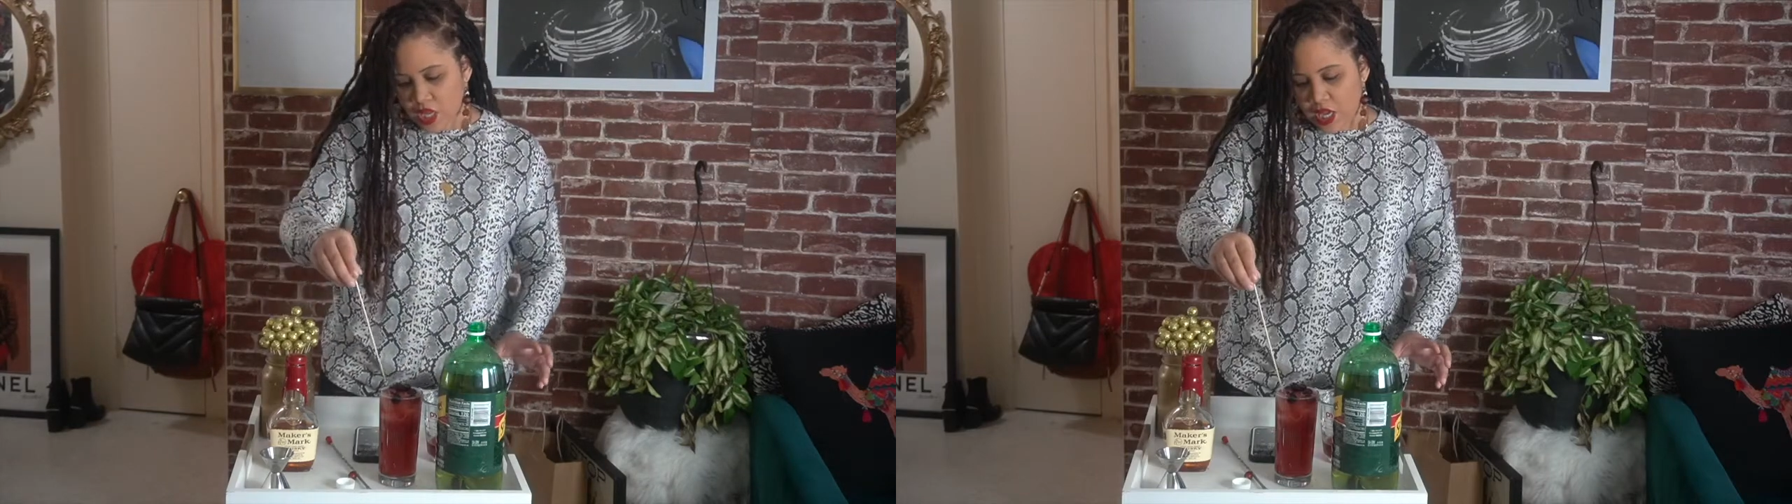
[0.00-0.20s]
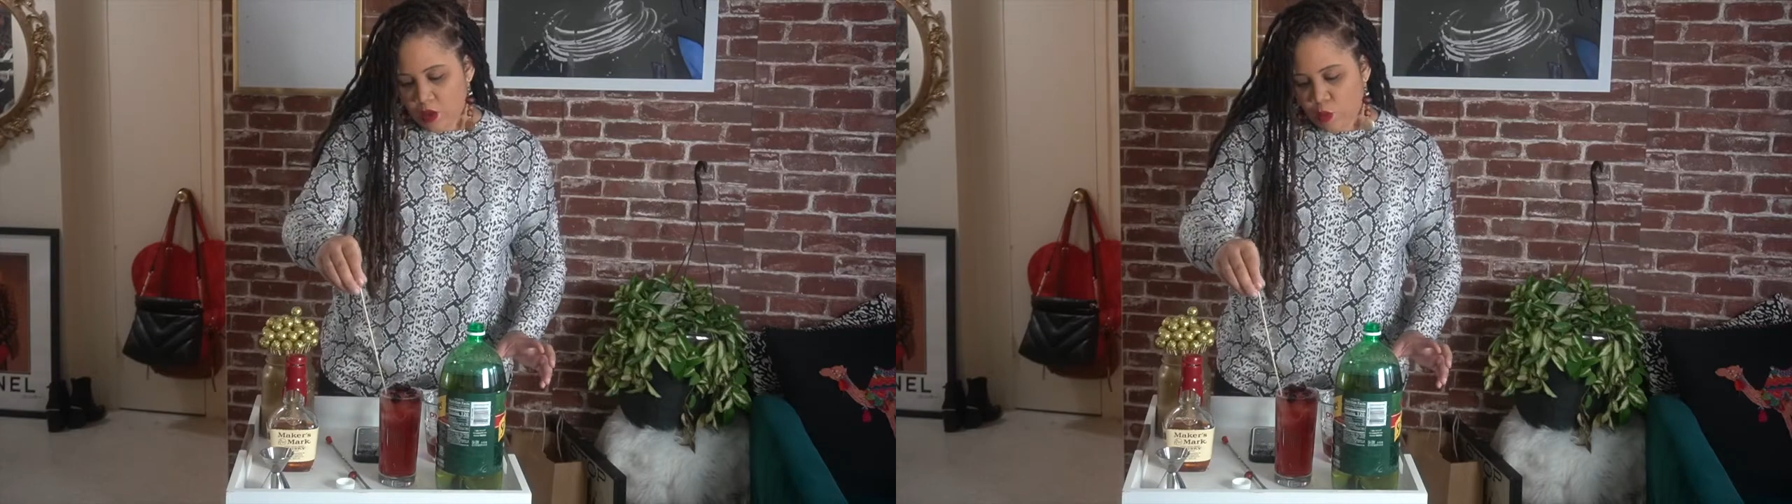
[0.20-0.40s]

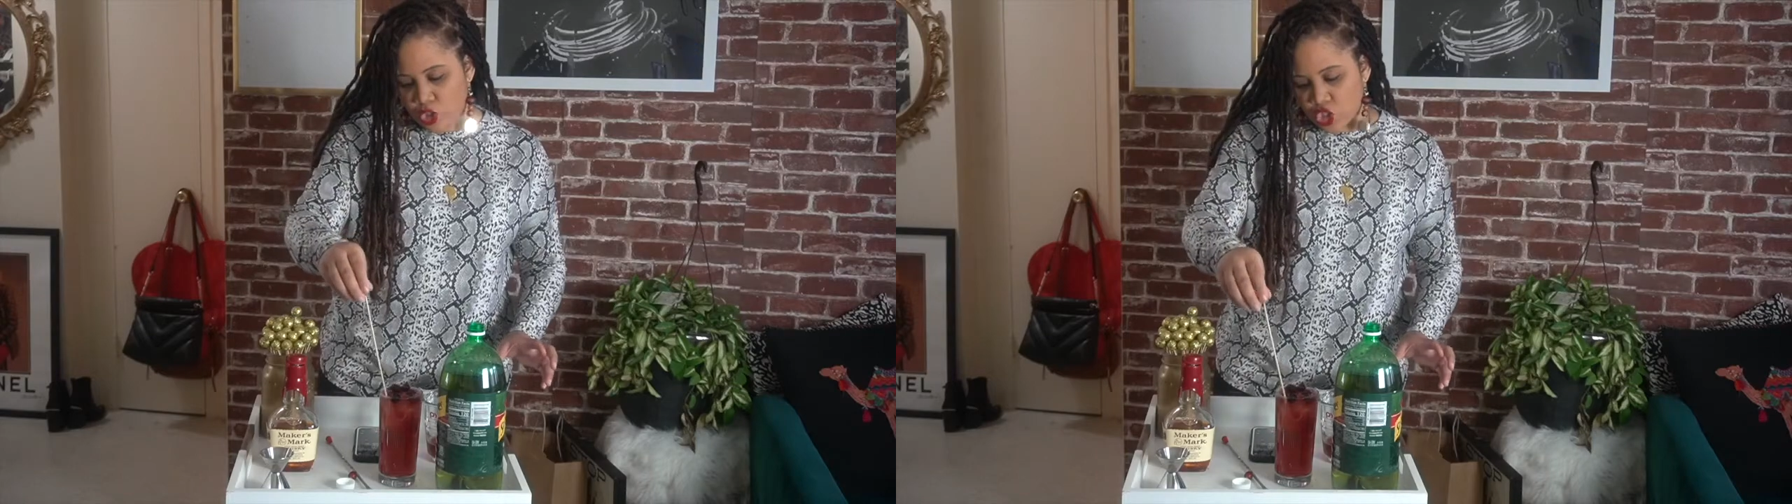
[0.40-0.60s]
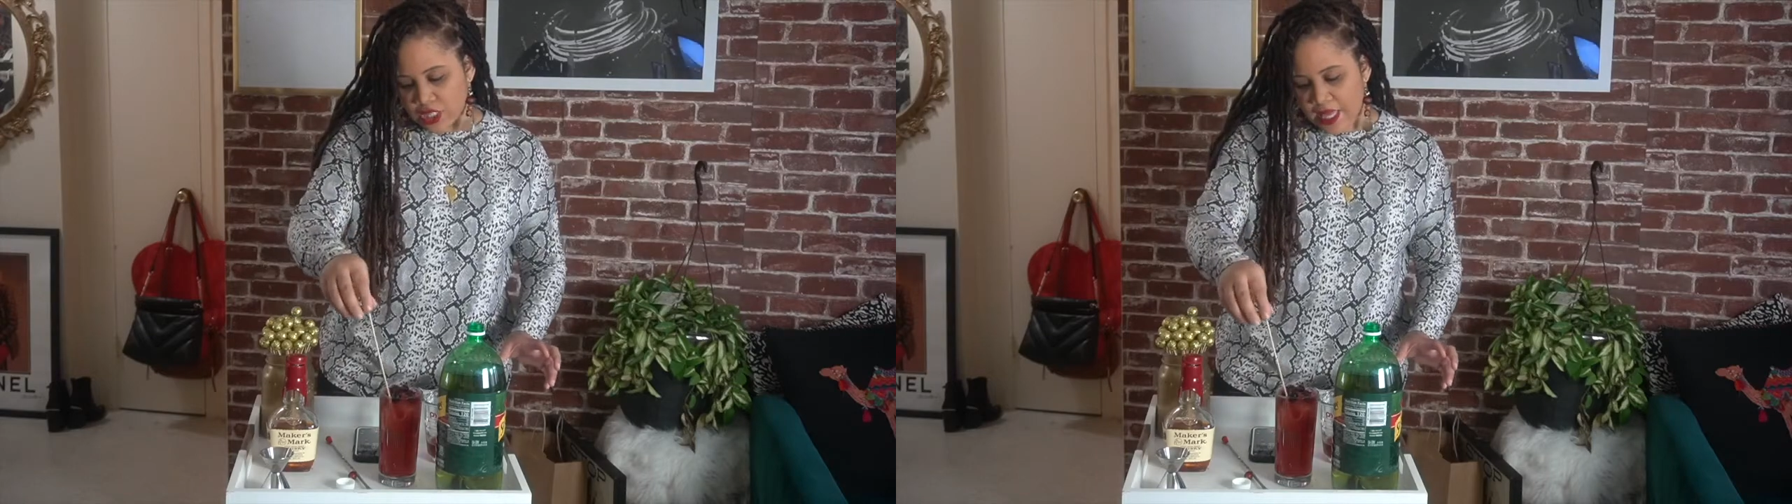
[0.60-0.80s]
And
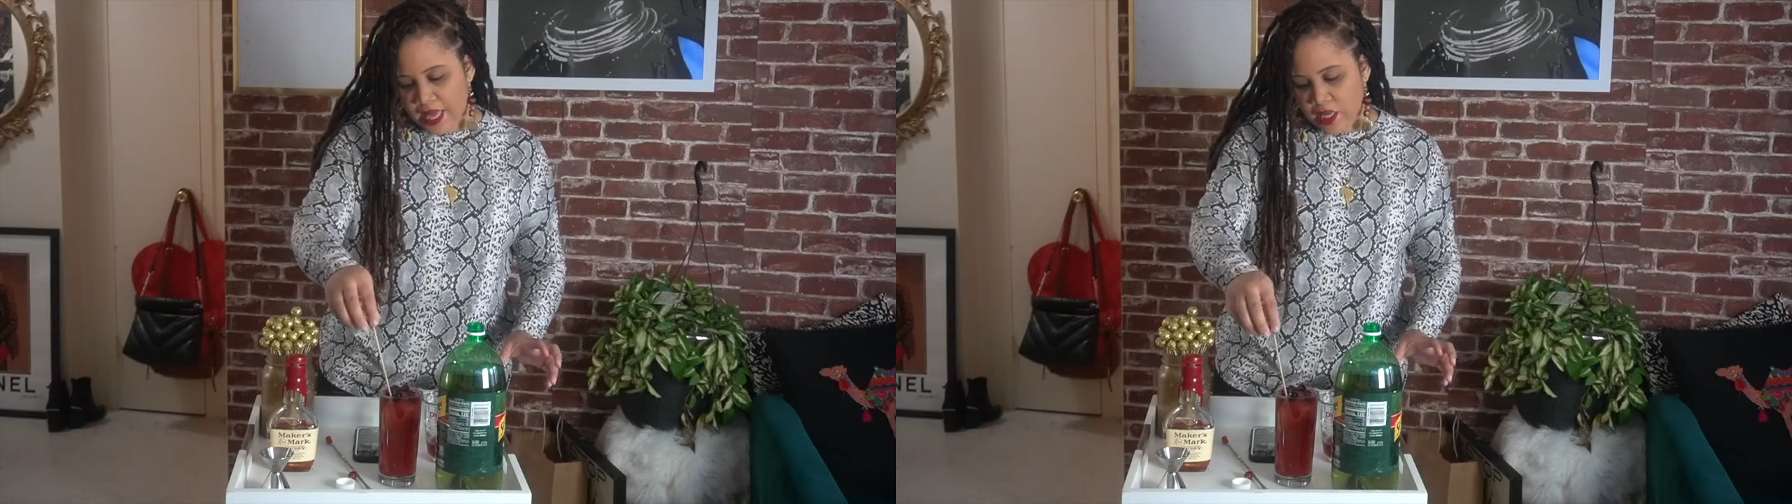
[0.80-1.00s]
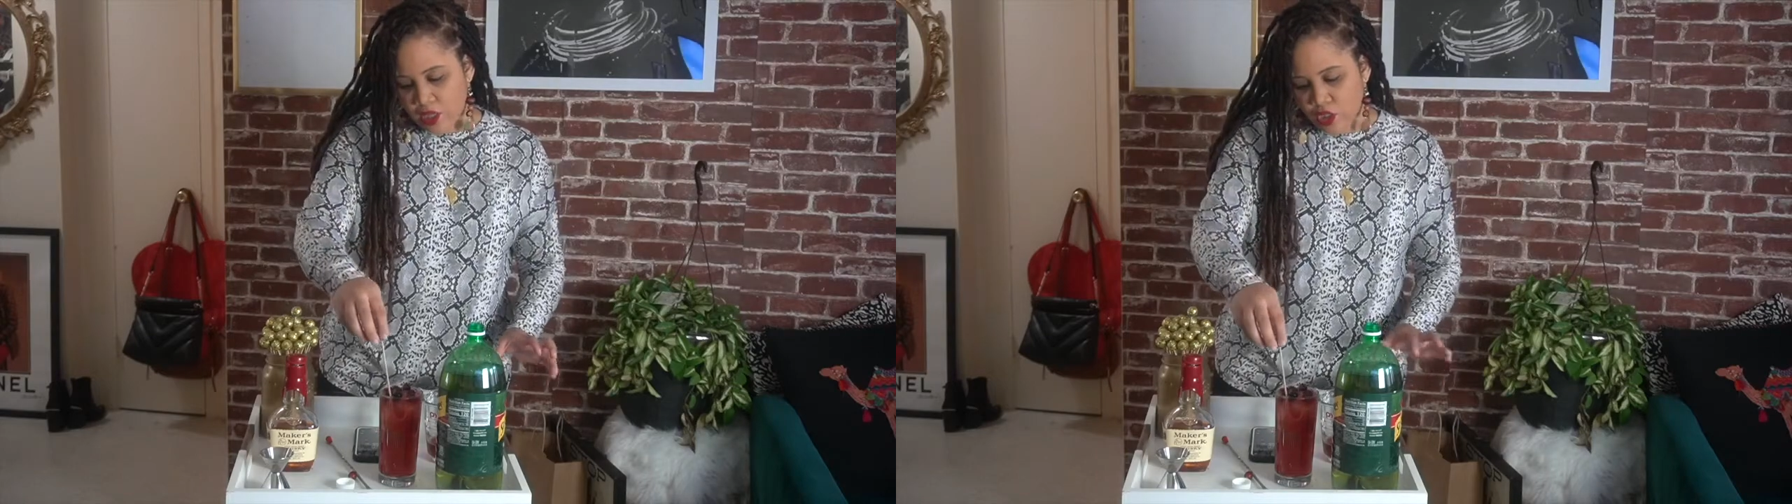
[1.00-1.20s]
we'll just
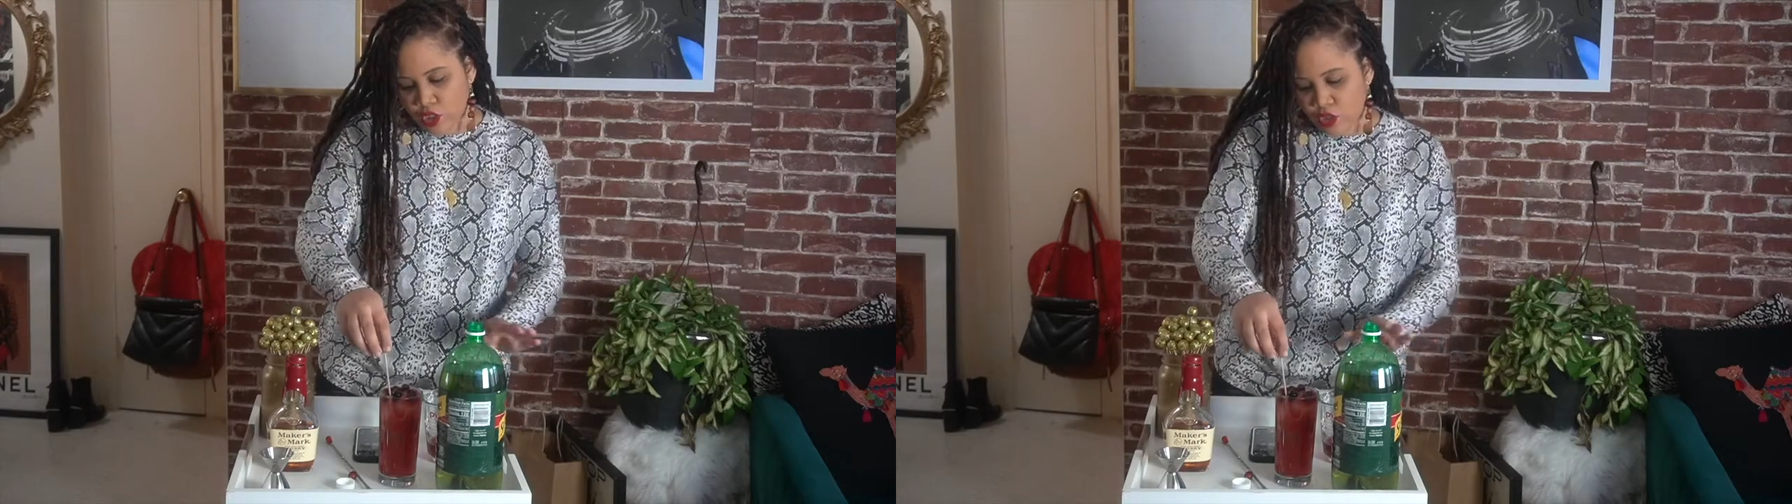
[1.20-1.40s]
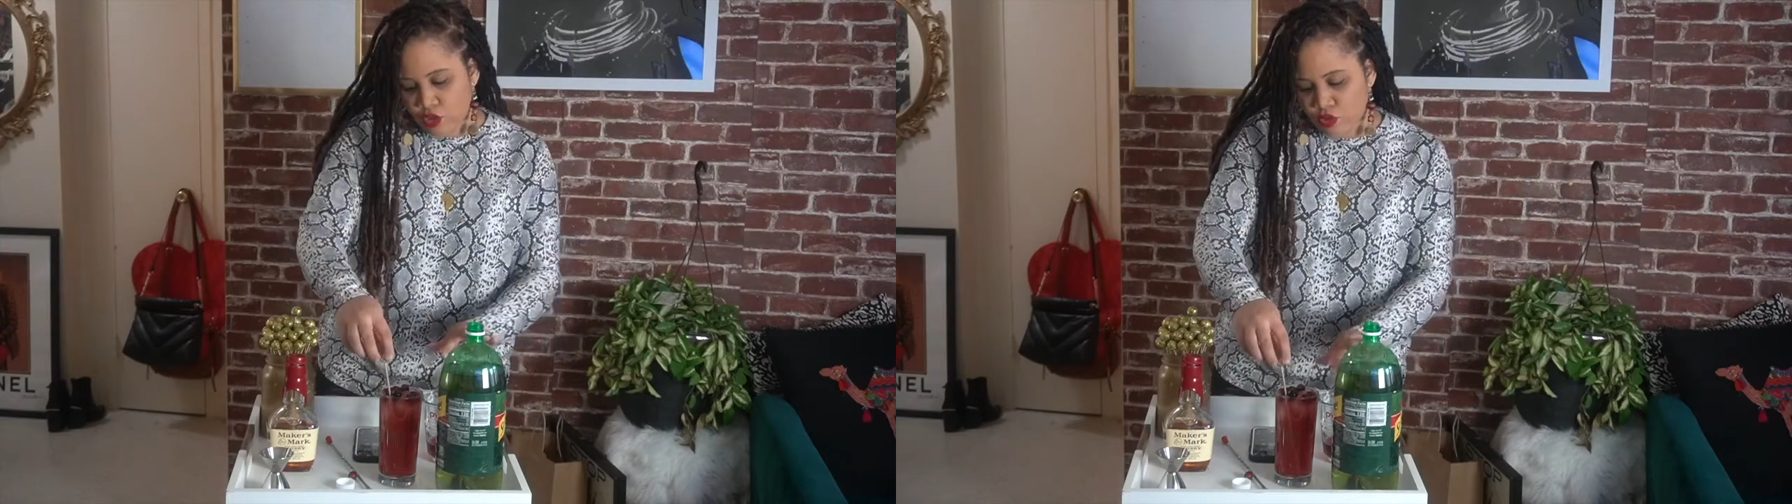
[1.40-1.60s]
add a
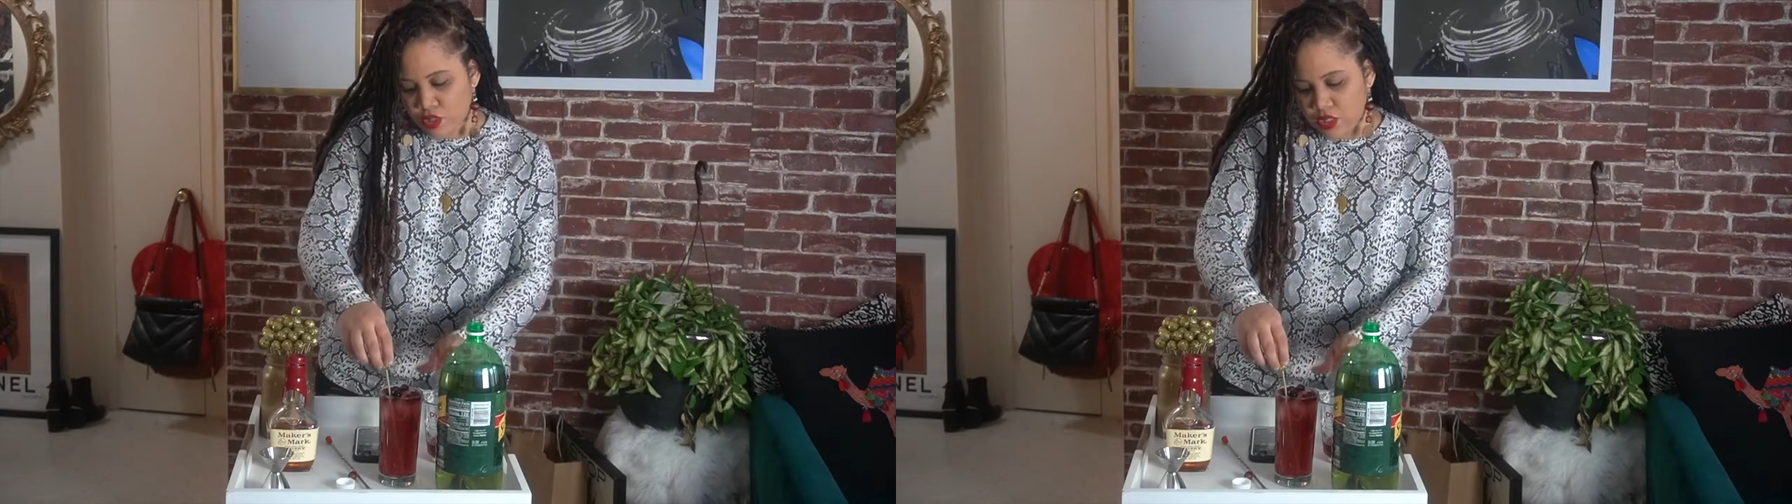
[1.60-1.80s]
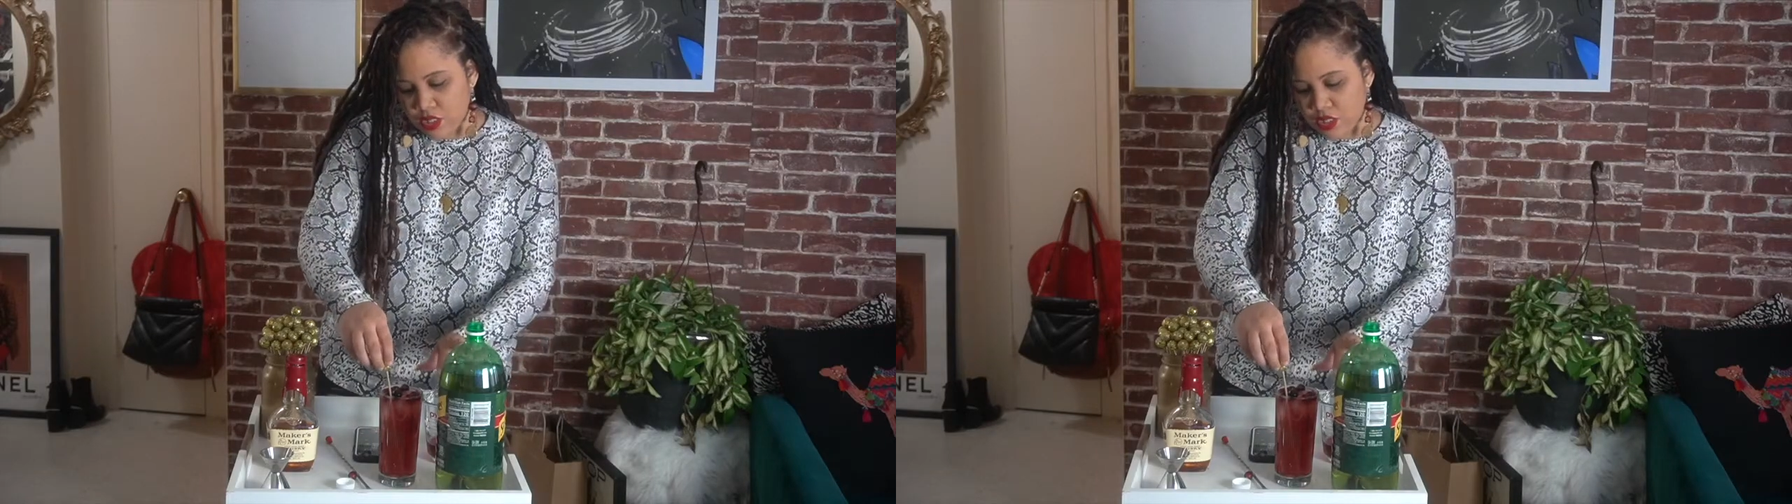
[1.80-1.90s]
little